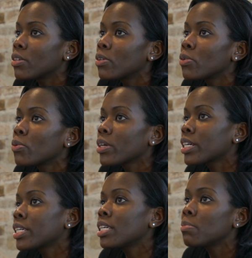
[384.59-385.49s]
oh, we're
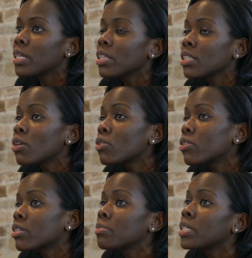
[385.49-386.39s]
going to keep it in the
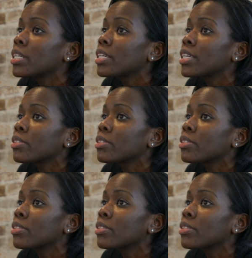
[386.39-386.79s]
local community.